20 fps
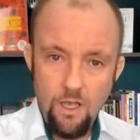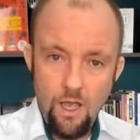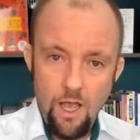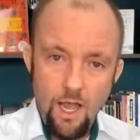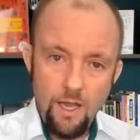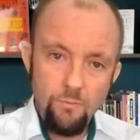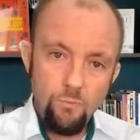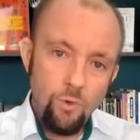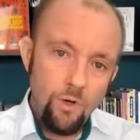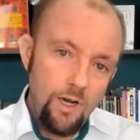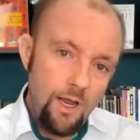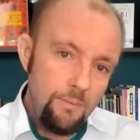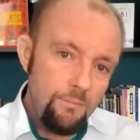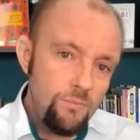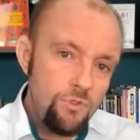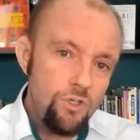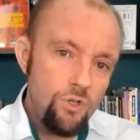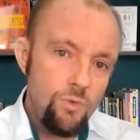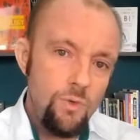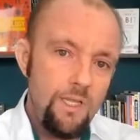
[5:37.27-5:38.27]
And what
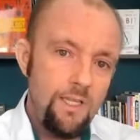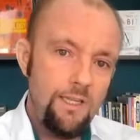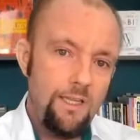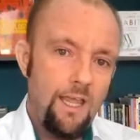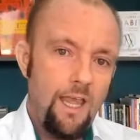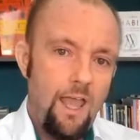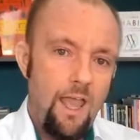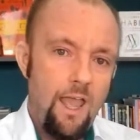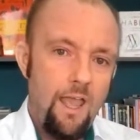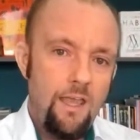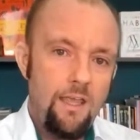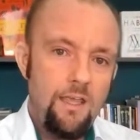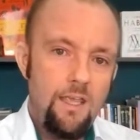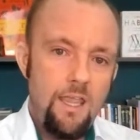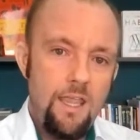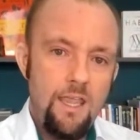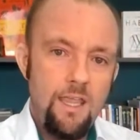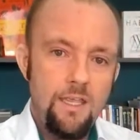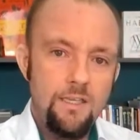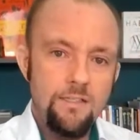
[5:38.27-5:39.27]
I'm doing there
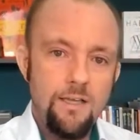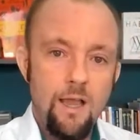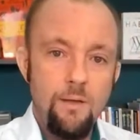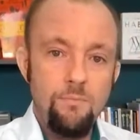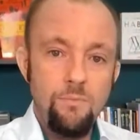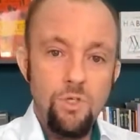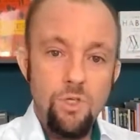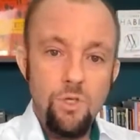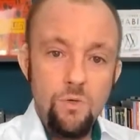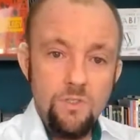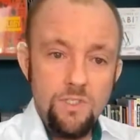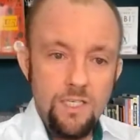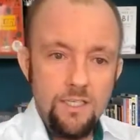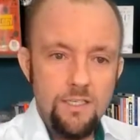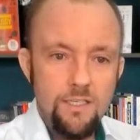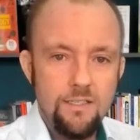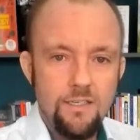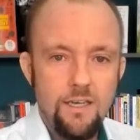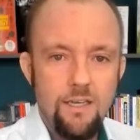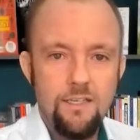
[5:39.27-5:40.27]
is I'm using
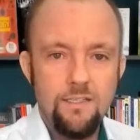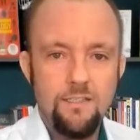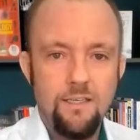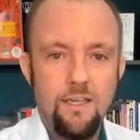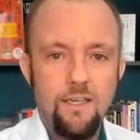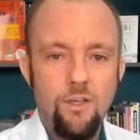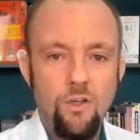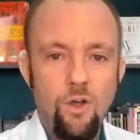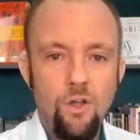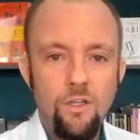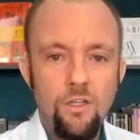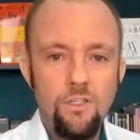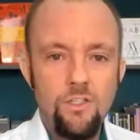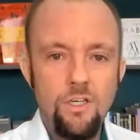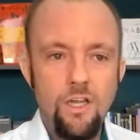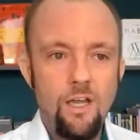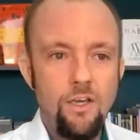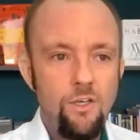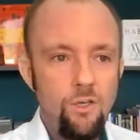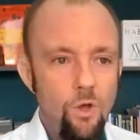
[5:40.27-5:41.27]
design
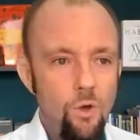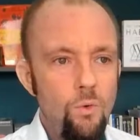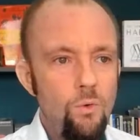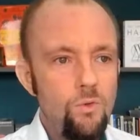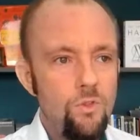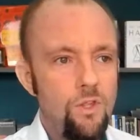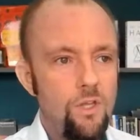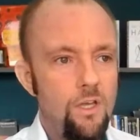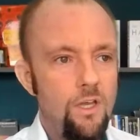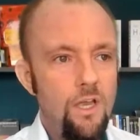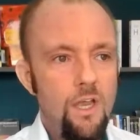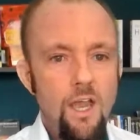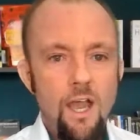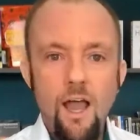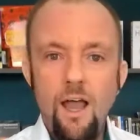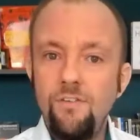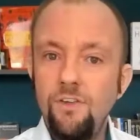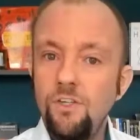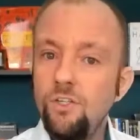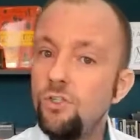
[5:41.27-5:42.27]
psychology. I know that
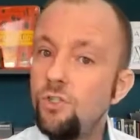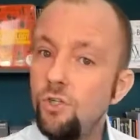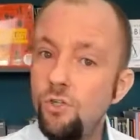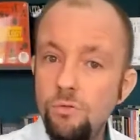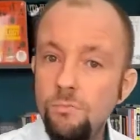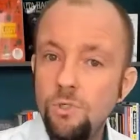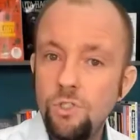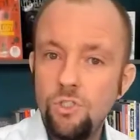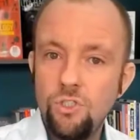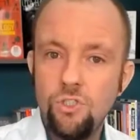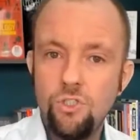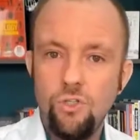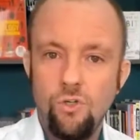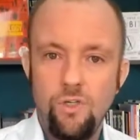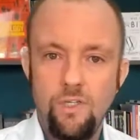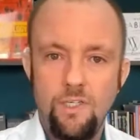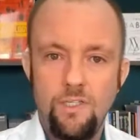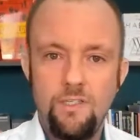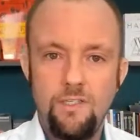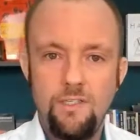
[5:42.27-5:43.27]
having too much
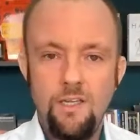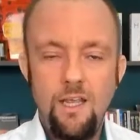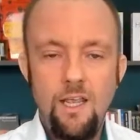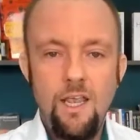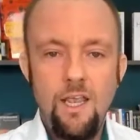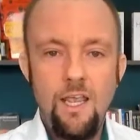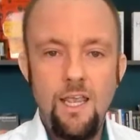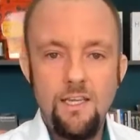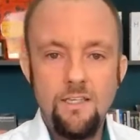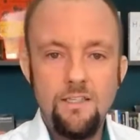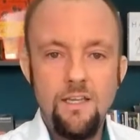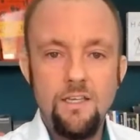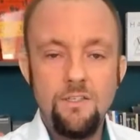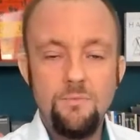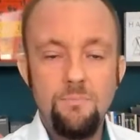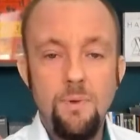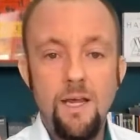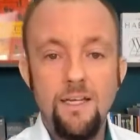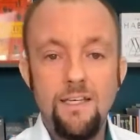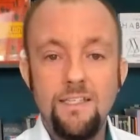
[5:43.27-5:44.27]
choice is as
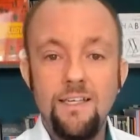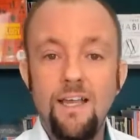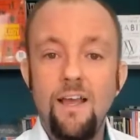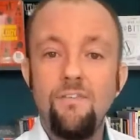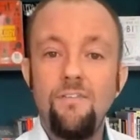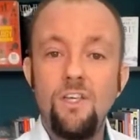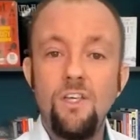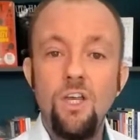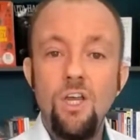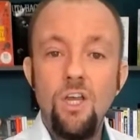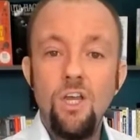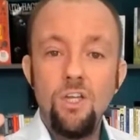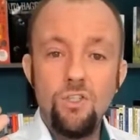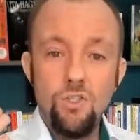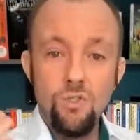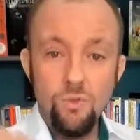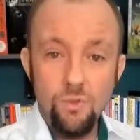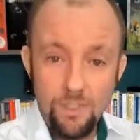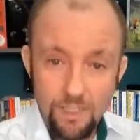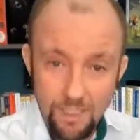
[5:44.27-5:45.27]
bad as having
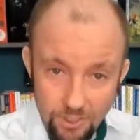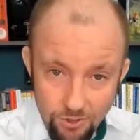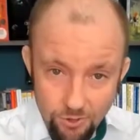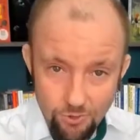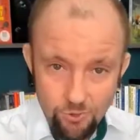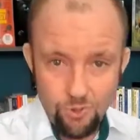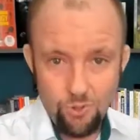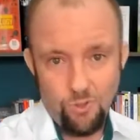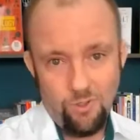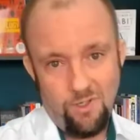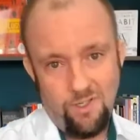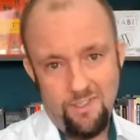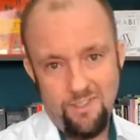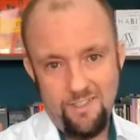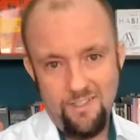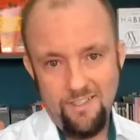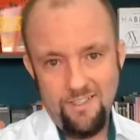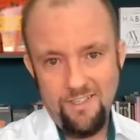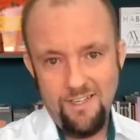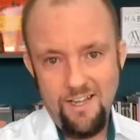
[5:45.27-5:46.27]
too little
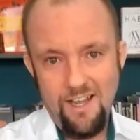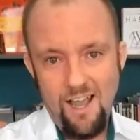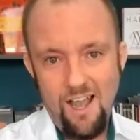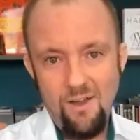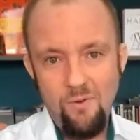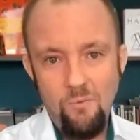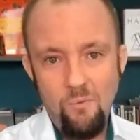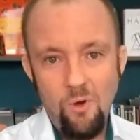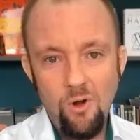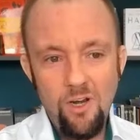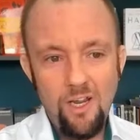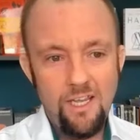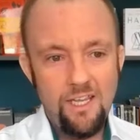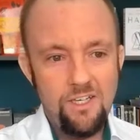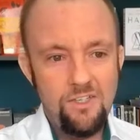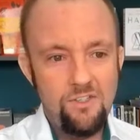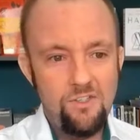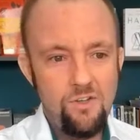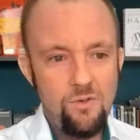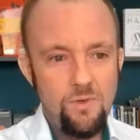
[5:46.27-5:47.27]
choice. And what I
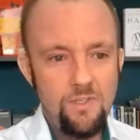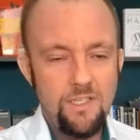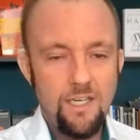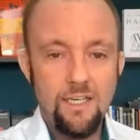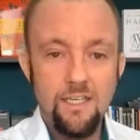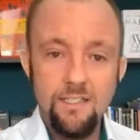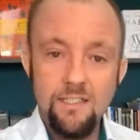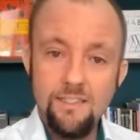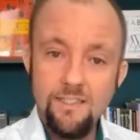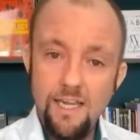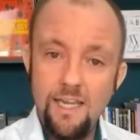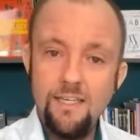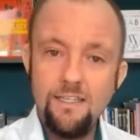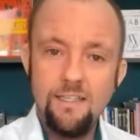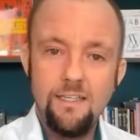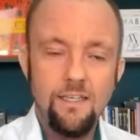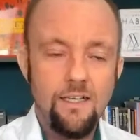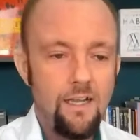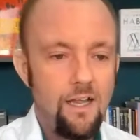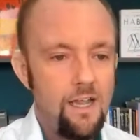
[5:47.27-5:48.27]
can do is I can say
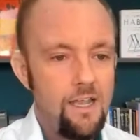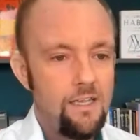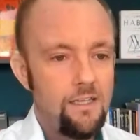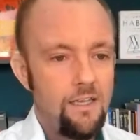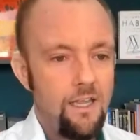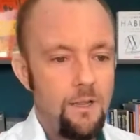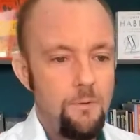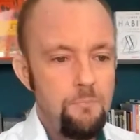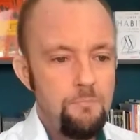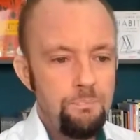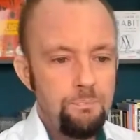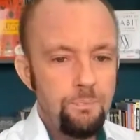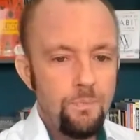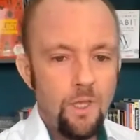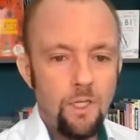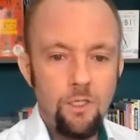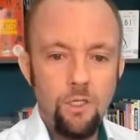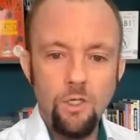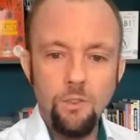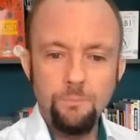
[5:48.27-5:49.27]
to the client, like,
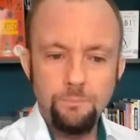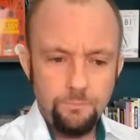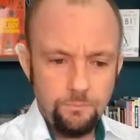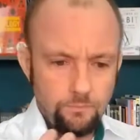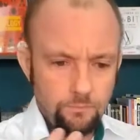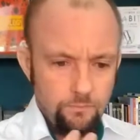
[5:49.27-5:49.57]
look,